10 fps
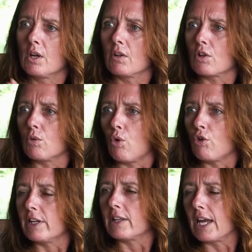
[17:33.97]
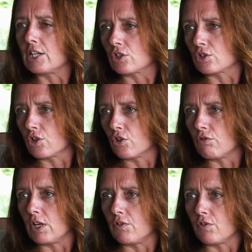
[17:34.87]
So orientation to the
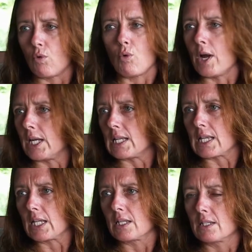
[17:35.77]
reef always.